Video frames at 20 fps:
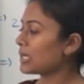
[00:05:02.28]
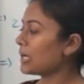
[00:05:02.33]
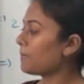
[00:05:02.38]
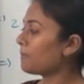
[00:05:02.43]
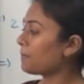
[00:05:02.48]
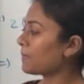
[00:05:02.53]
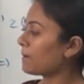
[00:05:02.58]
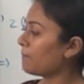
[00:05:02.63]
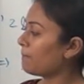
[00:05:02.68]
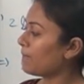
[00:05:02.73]
a
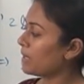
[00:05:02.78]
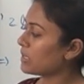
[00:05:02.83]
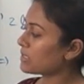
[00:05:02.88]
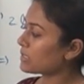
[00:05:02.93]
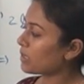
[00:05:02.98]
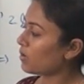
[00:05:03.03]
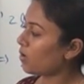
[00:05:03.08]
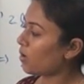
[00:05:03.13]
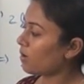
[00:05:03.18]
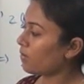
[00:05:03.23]

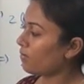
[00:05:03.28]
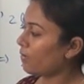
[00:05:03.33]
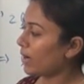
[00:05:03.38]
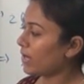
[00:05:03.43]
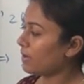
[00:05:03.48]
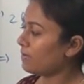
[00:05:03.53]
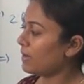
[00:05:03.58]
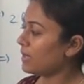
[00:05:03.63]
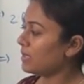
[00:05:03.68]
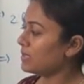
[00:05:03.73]
plus log
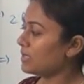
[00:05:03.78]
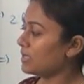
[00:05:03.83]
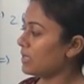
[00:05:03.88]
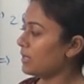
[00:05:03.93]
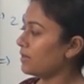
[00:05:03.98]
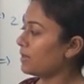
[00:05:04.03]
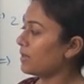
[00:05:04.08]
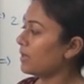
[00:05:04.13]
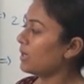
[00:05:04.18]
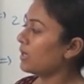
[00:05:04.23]
y base
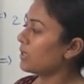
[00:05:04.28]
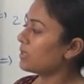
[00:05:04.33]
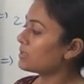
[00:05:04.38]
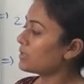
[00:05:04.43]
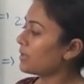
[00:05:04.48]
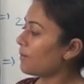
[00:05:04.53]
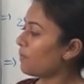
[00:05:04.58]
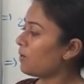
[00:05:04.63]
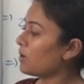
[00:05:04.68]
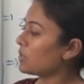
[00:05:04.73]
a.
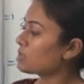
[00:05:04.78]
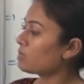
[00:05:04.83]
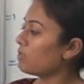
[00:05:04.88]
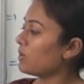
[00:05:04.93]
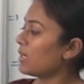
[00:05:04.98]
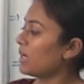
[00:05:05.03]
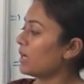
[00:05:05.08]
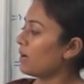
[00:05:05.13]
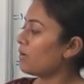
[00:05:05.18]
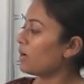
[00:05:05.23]
Suppose
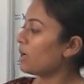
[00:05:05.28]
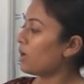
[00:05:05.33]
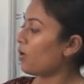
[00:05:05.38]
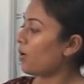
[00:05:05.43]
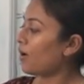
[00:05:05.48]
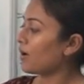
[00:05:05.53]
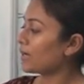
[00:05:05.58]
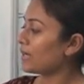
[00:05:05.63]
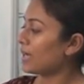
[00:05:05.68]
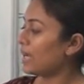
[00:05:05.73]
we have a
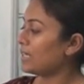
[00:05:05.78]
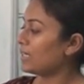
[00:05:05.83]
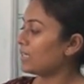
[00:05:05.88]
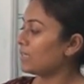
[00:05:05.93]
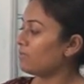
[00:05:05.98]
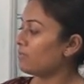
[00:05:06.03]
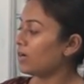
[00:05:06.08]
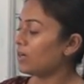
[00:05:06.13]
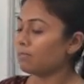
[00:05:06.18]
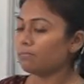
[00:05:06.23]
log
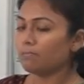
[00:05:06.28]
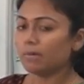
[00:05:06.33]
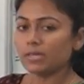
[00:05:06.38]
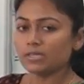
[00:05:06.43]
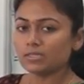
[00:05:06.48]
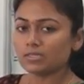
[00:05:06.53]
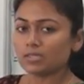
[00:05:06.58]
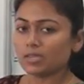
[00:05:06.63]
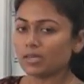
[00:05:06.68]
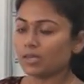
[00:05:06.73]
91
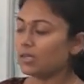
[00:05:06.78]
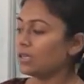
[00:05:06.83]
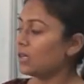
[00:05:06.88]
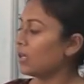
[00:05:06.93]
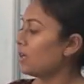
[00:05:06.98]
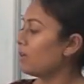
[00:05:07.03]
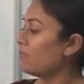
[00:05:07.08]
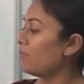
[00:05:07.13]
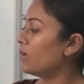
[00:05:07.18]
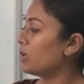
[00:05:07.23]
base
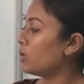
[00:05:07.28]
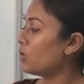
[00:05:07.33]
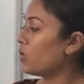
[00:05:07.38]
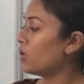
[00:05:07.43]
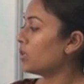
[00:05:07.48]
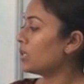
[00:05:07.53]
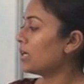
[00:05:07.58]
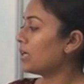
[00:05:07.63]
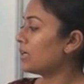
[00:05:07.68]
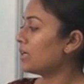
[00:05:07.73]
10. We
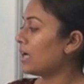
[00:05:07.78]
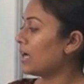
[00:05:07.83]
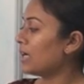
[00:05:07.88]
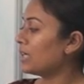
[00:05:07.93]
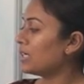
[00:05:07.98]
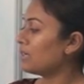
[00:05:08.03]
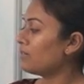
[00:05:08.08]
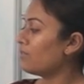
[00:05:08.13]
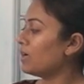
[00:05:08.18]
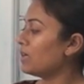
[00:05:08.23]
know that
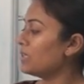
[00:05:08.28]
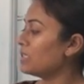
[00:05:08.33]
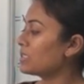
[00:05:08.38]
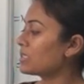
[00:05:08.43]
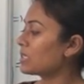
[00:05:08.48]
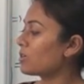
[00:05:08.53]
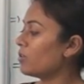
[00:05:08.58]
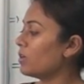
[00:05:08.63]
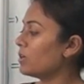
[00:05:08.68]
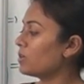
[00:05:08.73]
91
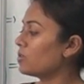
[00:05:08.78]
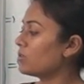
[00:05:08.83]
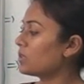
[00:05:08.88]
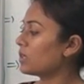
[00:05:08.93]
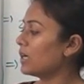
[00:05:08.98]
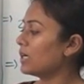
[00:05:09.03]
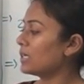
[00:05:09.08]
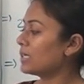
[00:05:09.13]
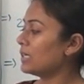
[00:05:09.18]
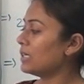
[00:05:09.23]
is equal to
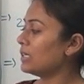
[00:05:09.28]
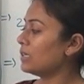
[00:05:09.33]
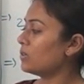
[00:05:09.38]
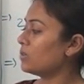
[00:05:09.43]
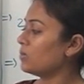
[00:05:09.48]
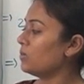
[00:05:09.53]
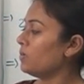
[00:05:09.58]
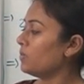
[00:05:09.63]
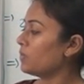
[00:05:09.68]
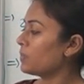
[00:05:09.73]

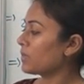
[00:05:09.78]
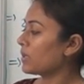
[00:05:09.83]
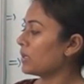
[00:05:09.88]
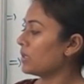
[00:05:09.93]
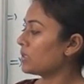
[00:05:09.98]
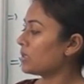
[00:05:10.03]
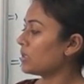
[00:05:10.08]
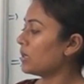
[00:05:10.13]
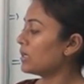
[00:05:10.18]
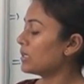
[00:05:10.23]

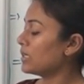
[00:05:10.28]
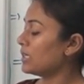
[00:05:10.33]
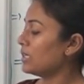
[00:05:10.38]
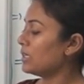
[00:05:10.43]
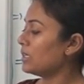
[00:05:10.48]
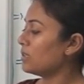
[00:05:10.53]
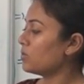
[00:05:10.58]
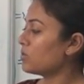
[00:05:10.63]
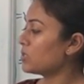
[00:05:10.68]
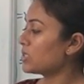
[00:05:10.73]

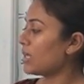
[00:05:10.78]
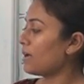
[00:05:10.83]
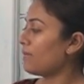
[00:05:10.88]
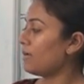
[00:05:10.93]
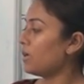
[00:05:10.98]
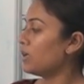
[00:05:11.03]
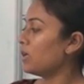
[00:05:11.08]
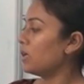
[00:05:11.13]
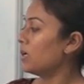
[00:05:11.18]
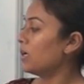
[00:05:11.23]
13 into
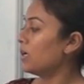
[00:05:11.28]
7.